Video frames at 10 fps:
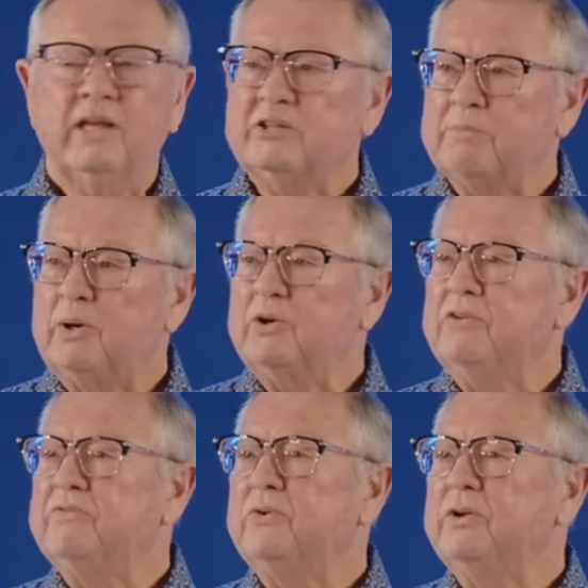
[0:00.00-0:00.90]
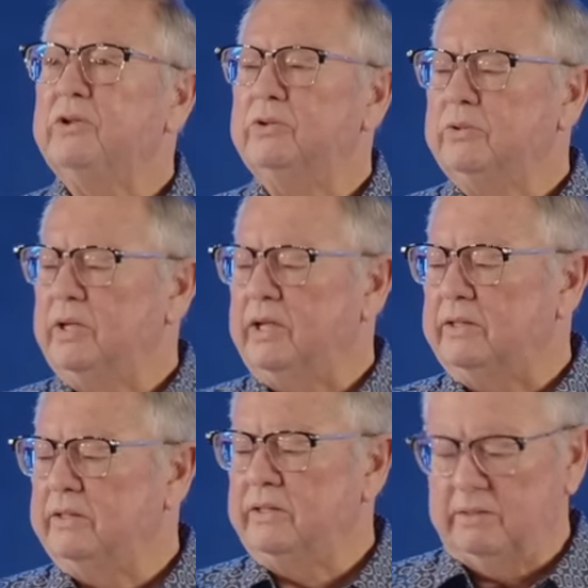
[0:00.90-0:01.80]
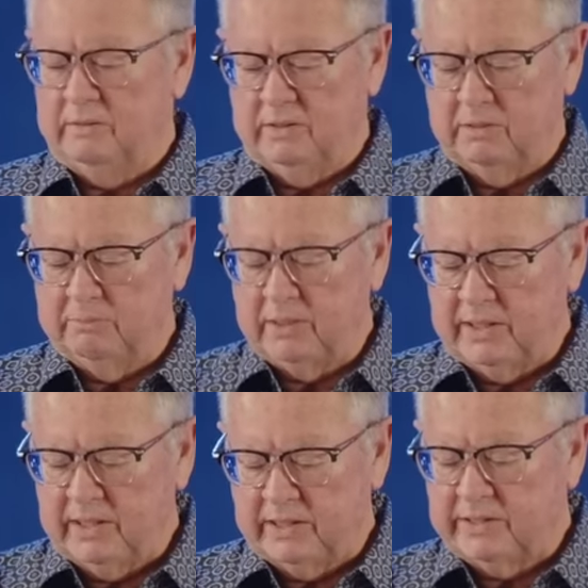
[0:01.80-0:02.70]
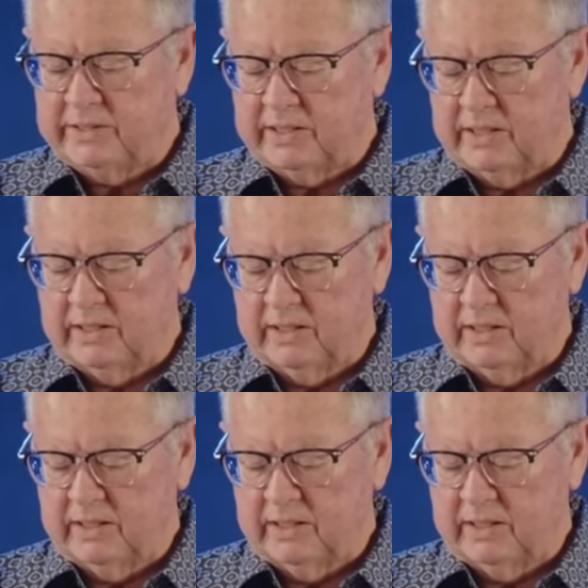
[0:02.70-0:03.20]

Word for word: It's broken for you and it bleeds